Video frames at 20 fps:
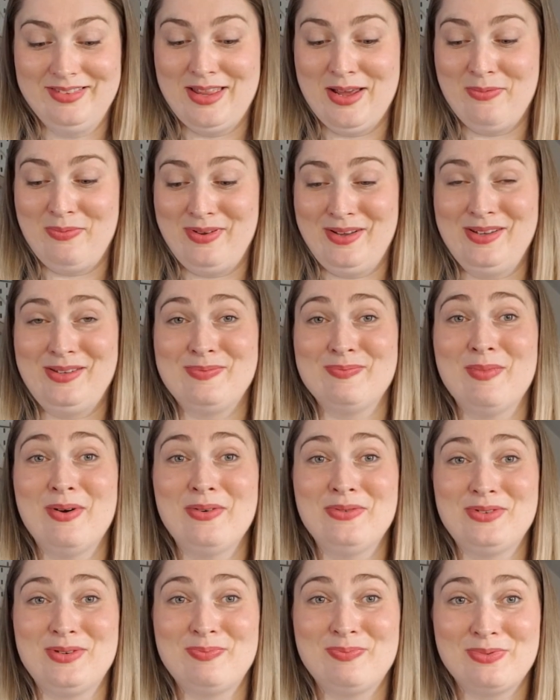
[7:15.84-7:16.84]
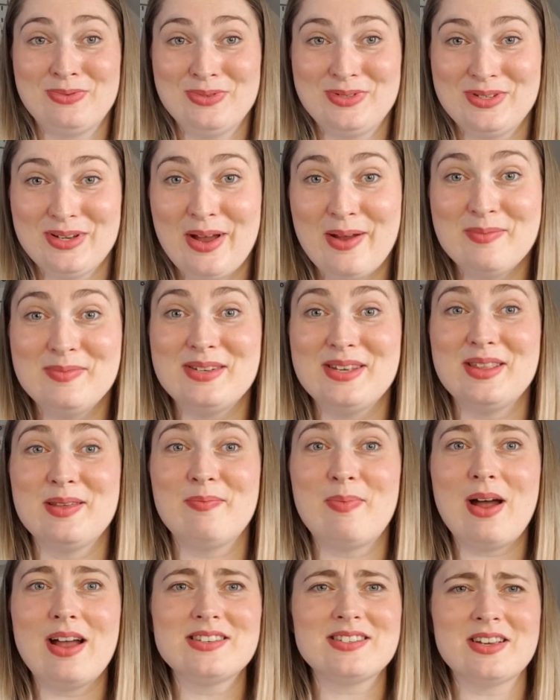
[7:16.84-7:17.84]
There was multiple times in the
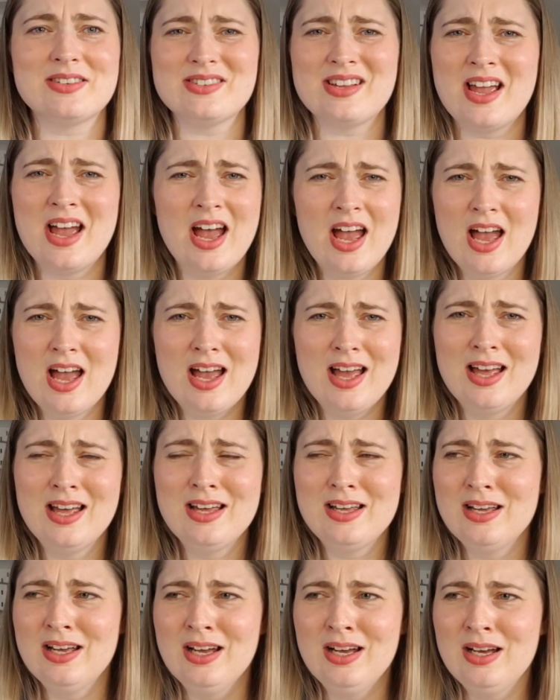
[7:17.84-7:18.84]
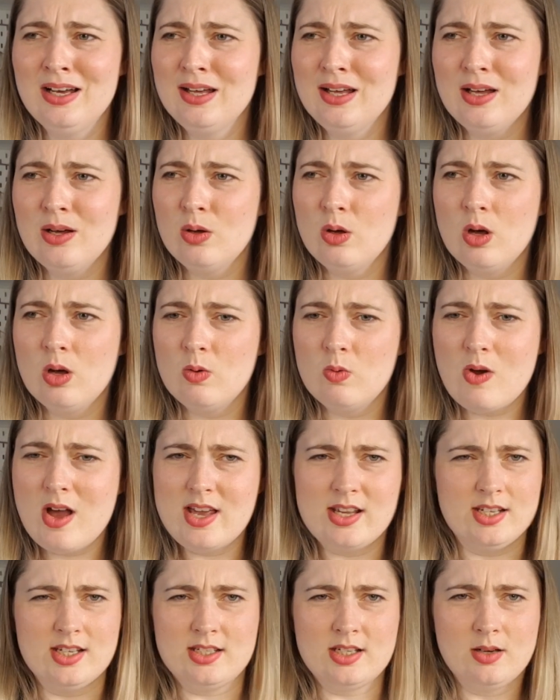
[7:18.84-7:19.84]
pattern I was like, why
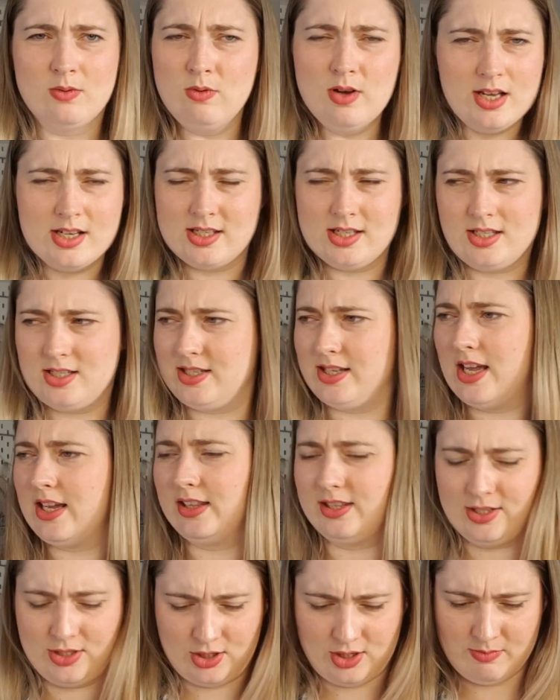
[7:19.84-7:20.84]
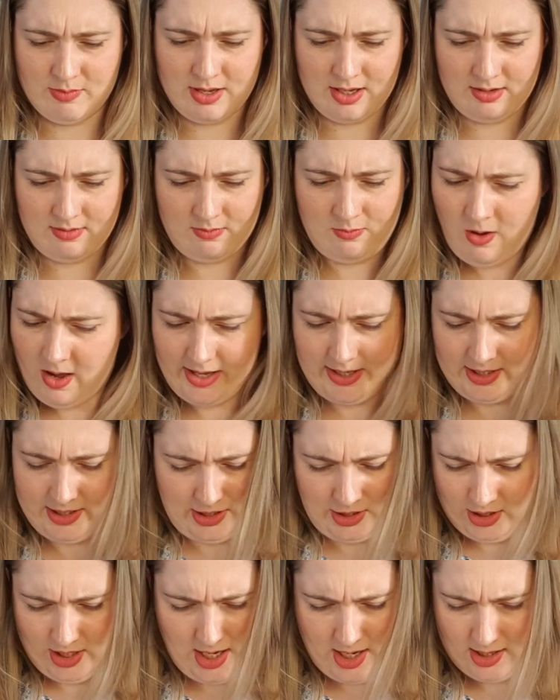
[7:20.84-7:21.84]
is it saying this to me? Why is
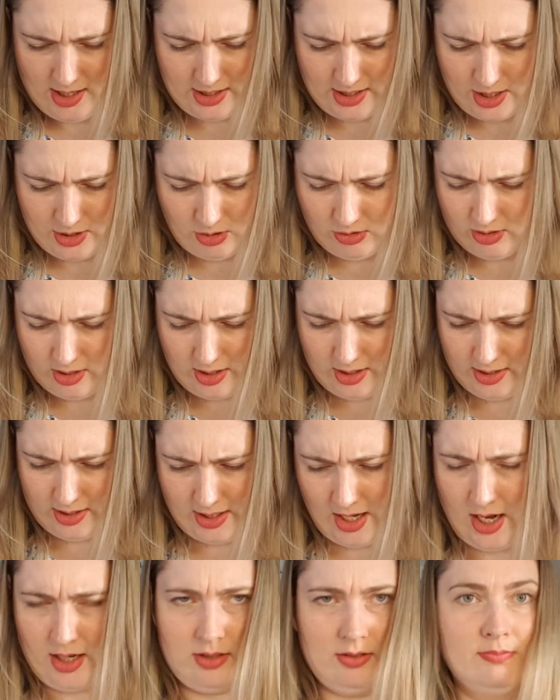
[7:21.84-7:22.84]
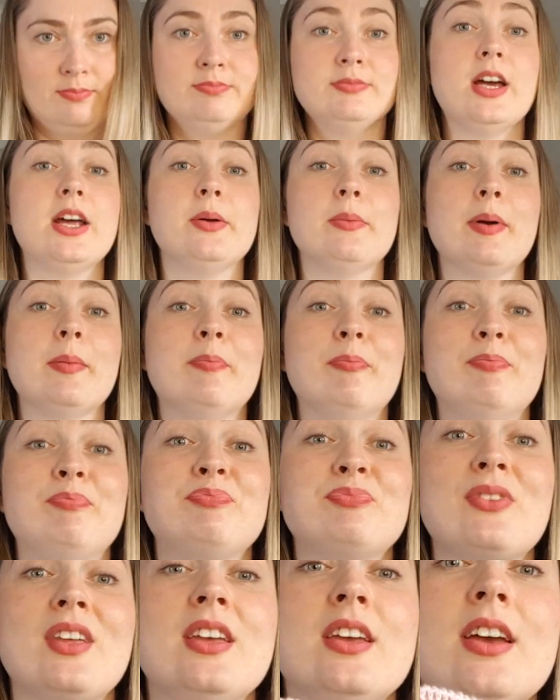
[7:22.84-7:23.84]
it saying this? I don't understand. Anyway,
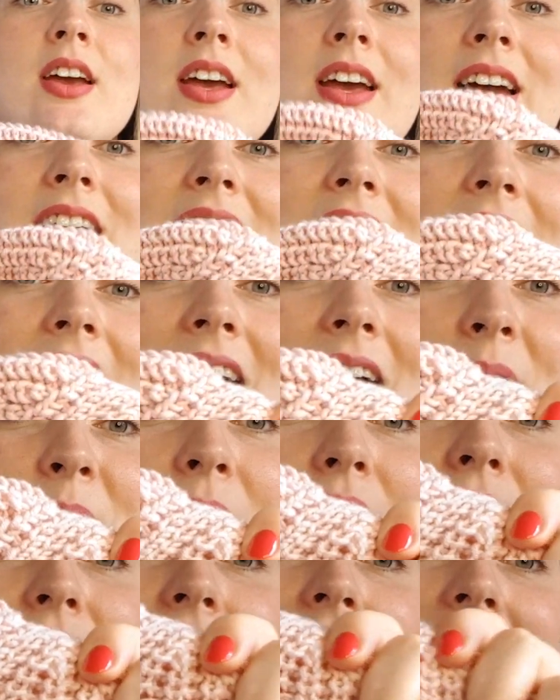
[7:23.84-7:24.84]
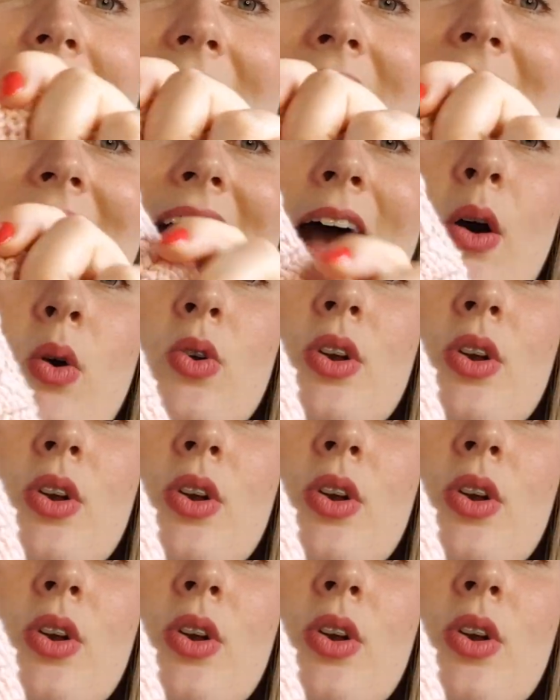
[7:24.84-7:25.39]
how